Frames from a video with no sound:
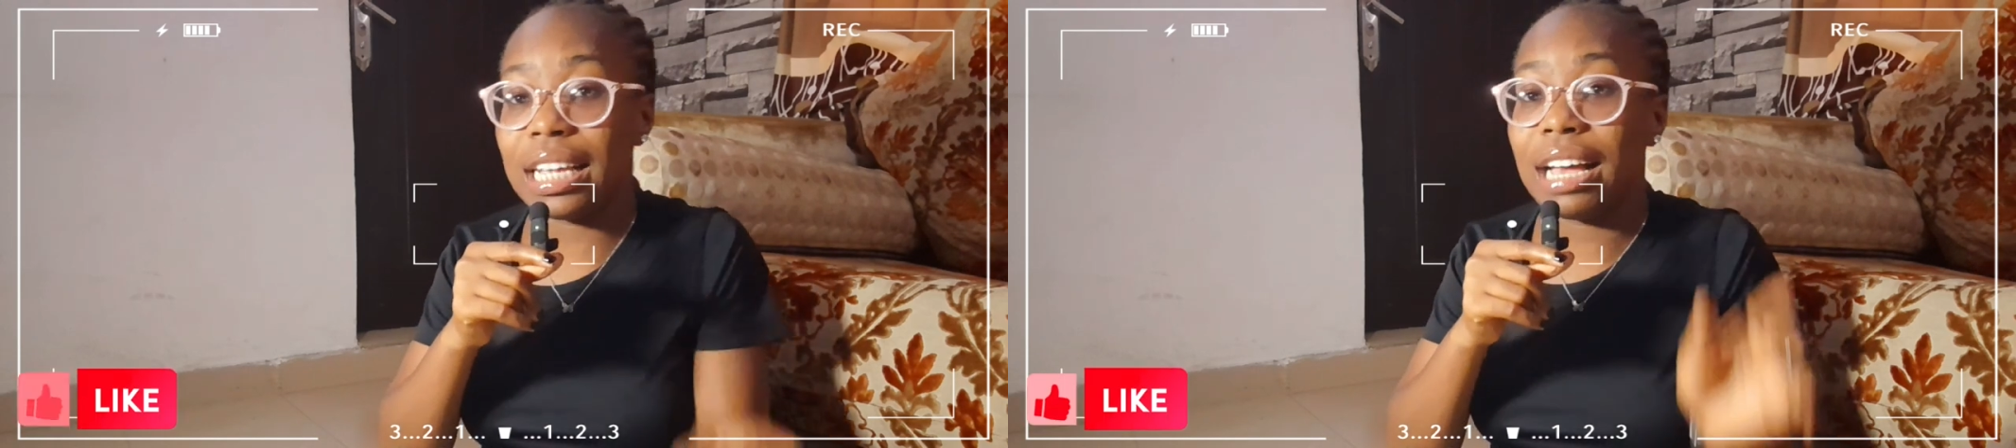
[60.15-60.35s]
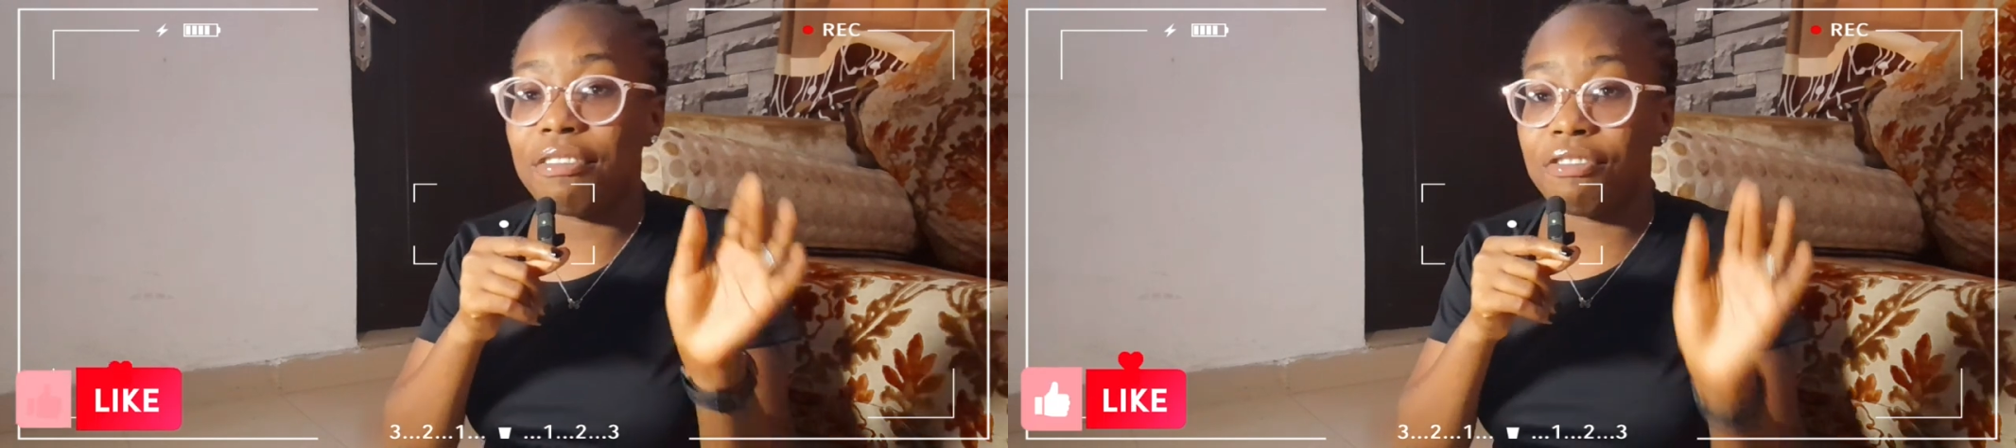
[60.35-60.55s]

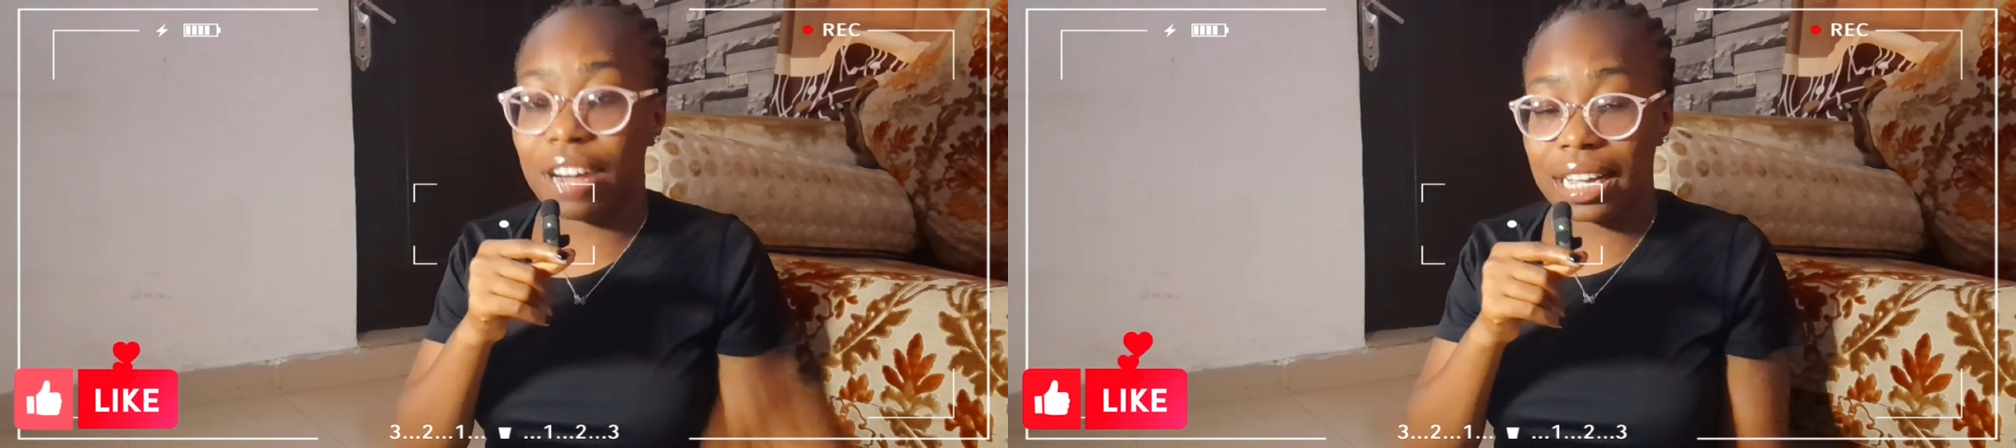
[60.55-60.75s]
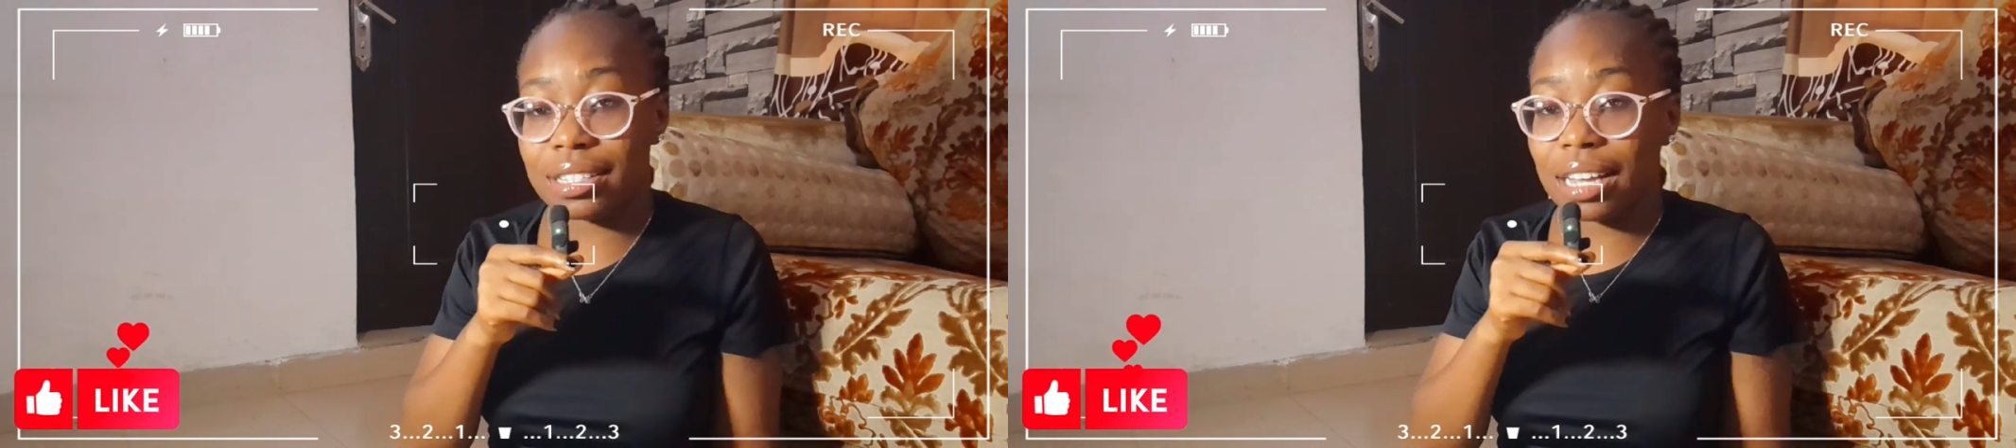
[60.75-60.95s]

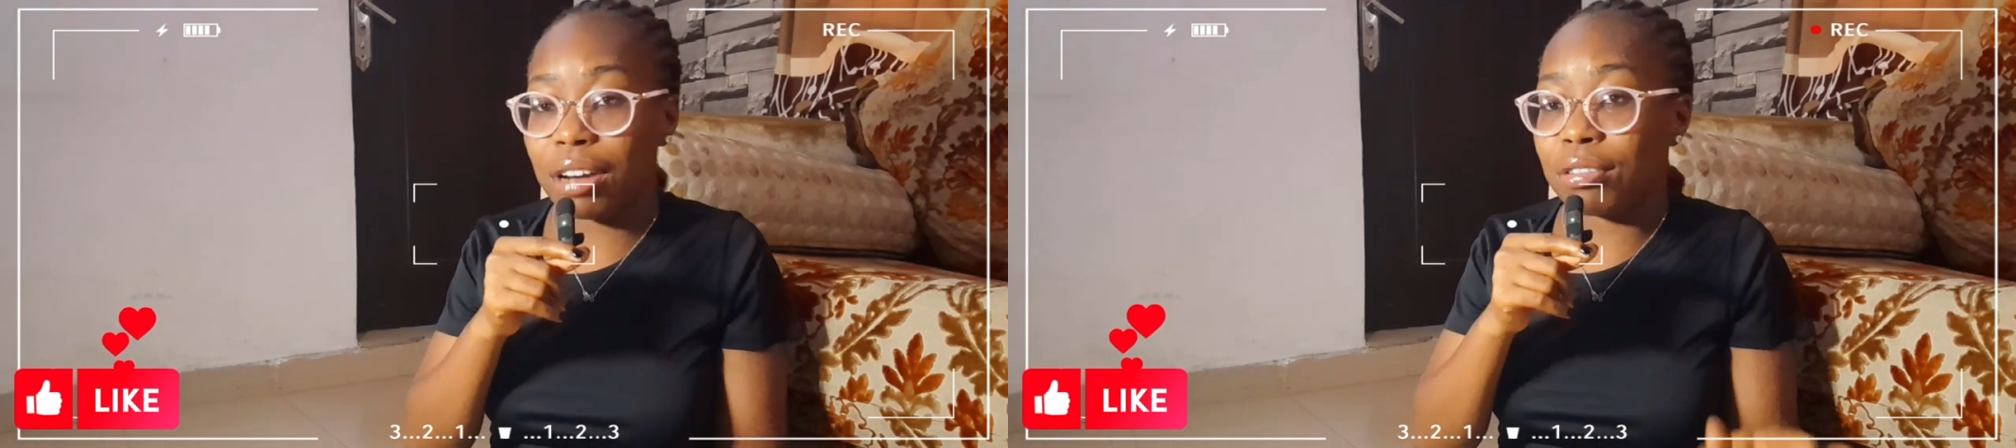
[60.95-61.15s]
vital